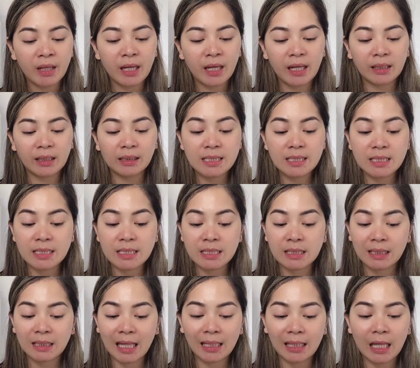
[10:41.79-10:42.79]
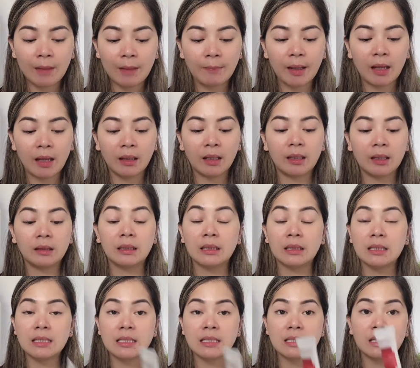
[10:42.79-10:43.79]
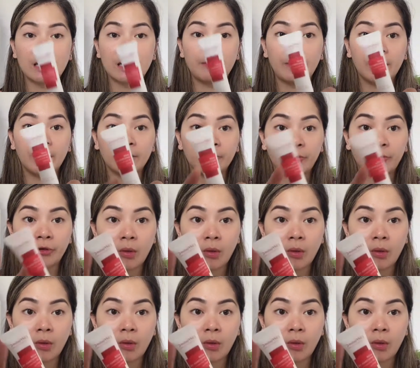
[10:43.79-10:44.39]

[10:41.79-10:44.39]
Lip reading: and this is in 10 ml, and it is labeled